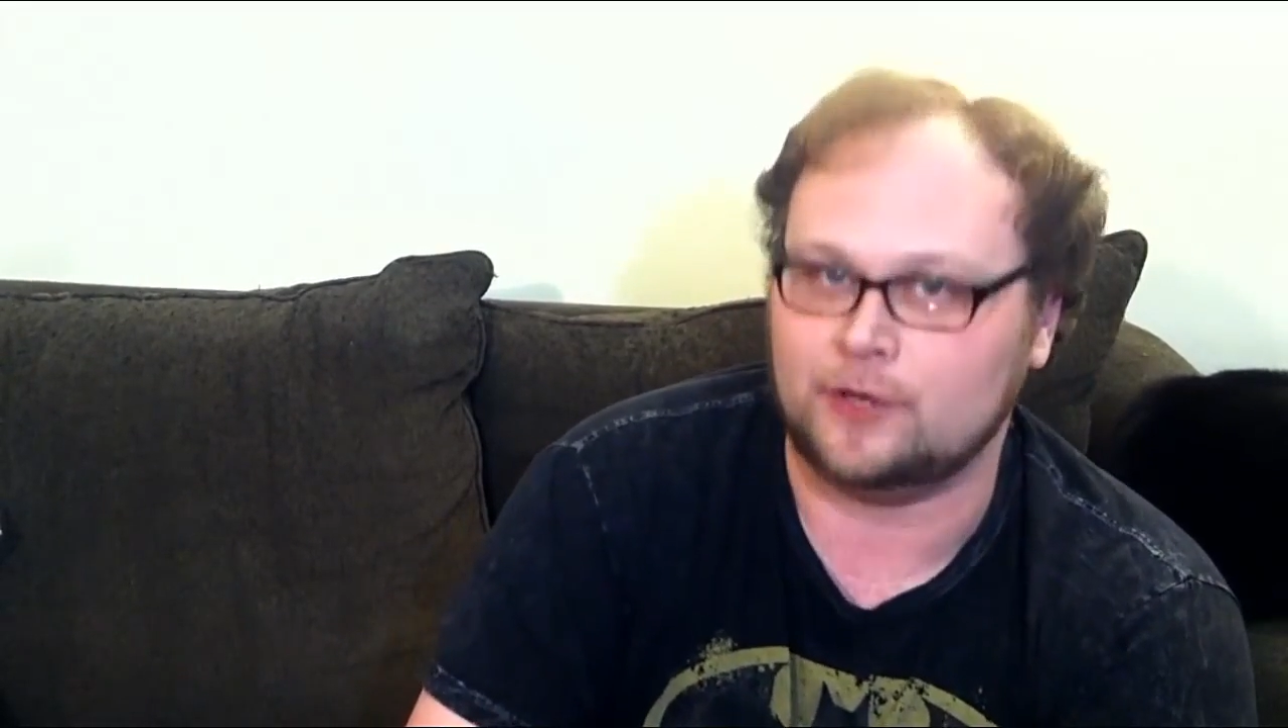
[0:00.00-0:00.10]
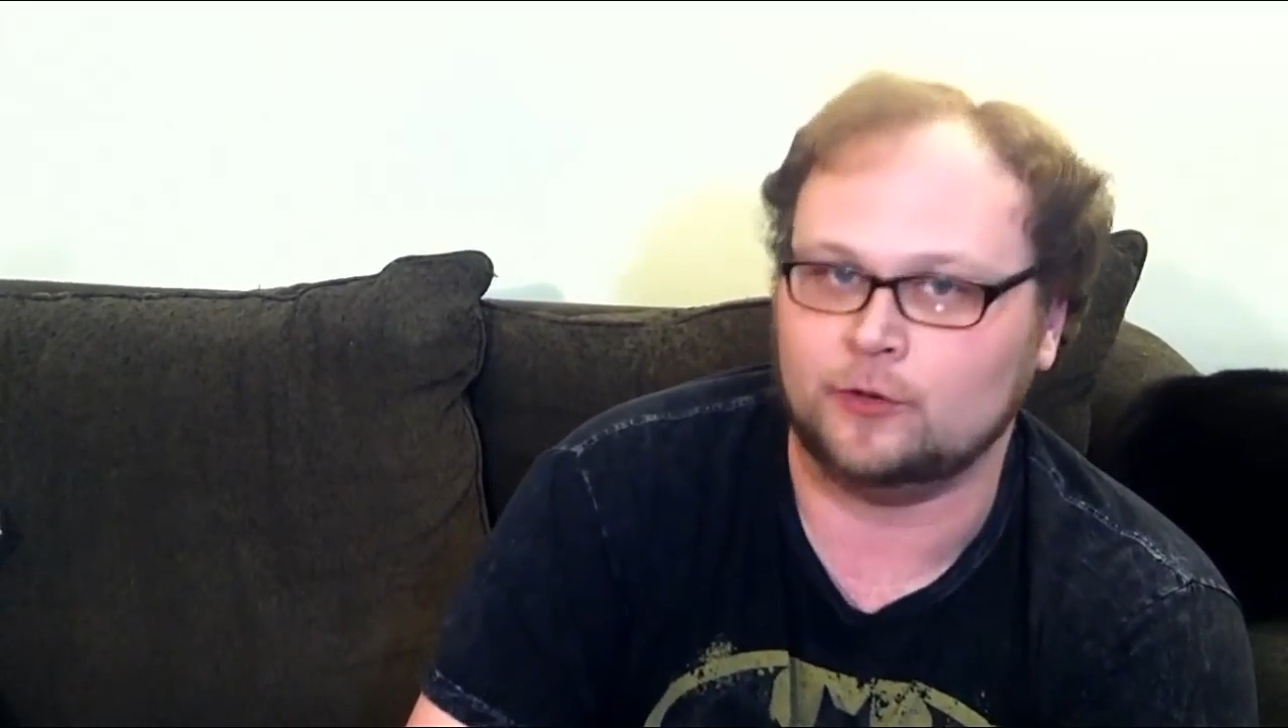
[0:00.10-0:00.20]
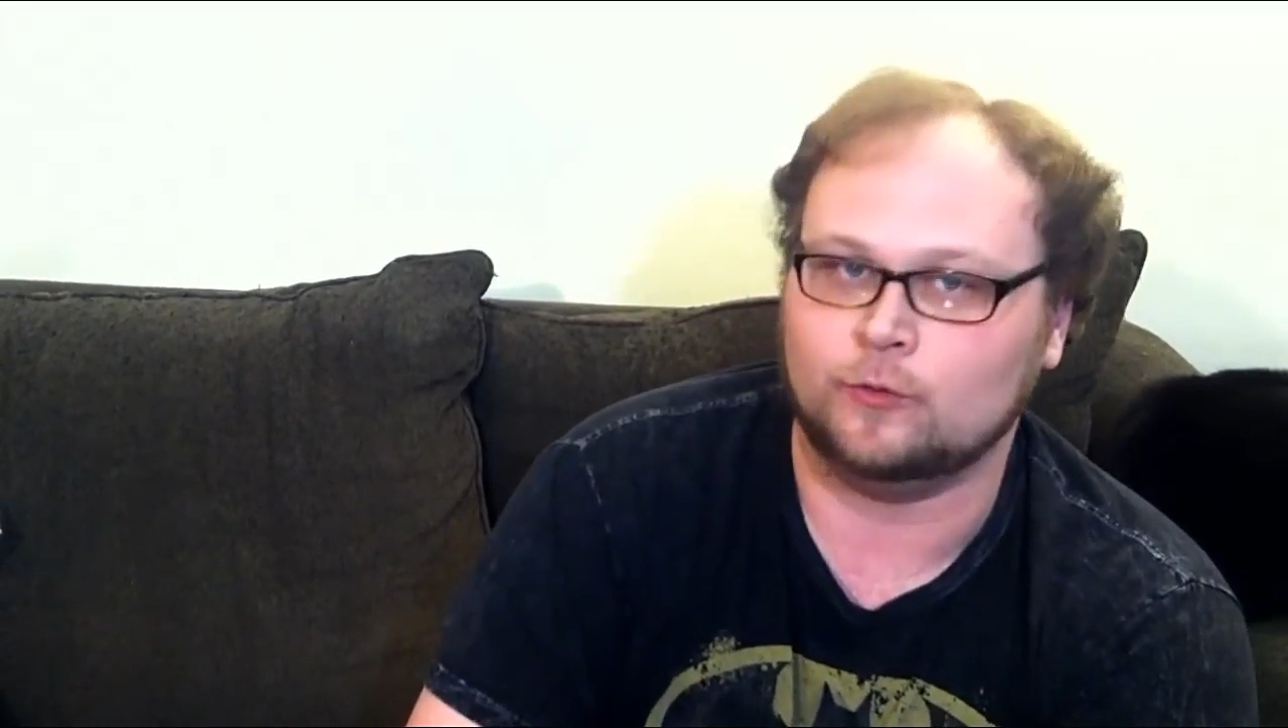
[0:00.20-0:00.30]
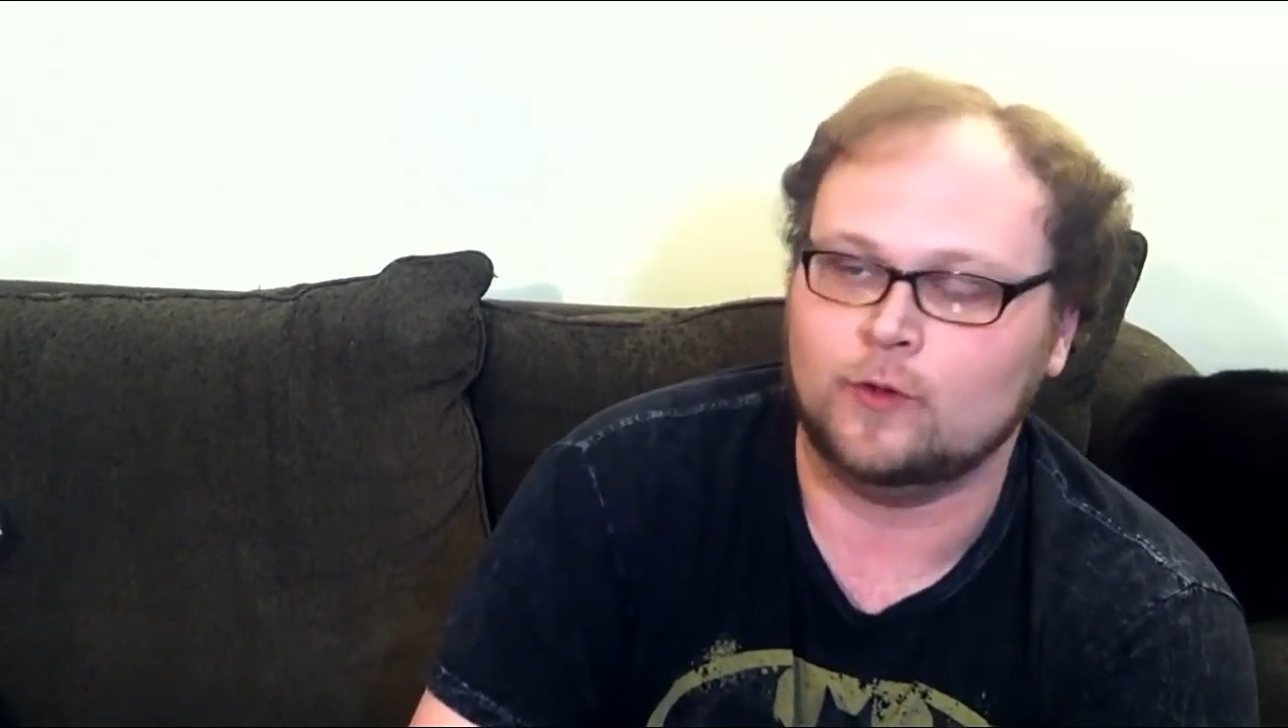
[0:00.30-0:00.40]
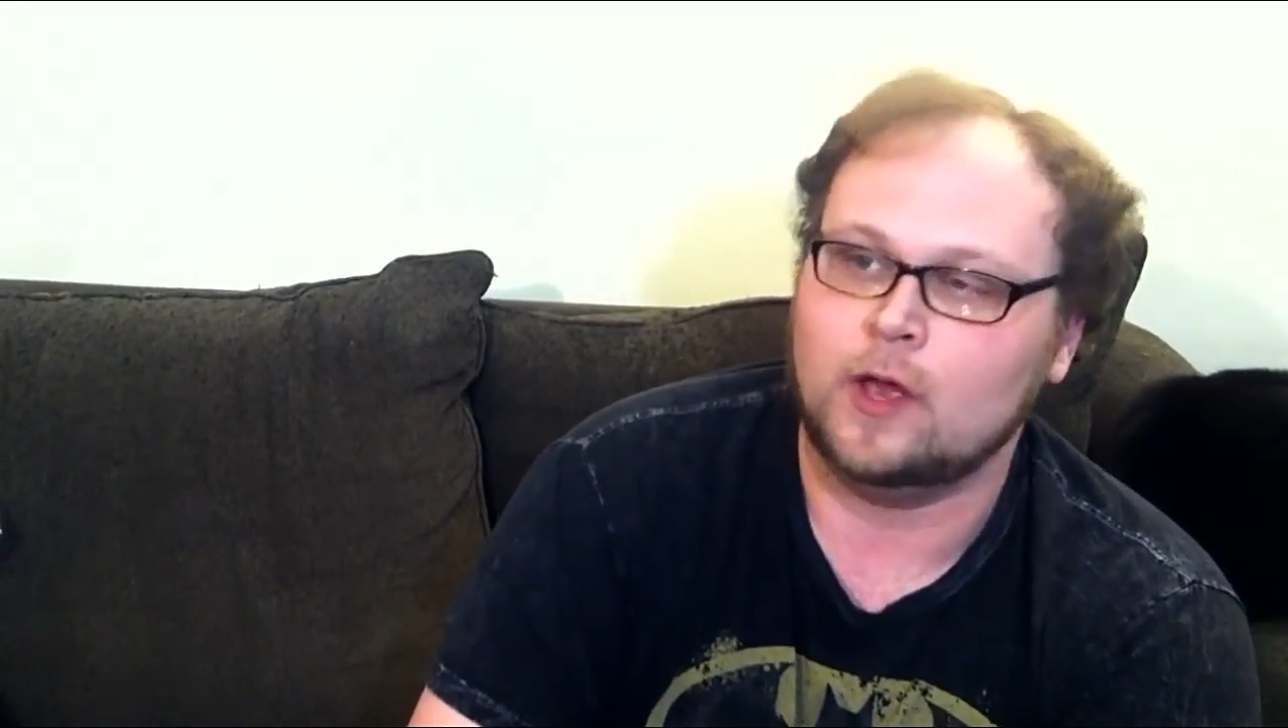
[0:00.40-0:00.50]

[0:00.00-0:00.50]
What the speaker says: do.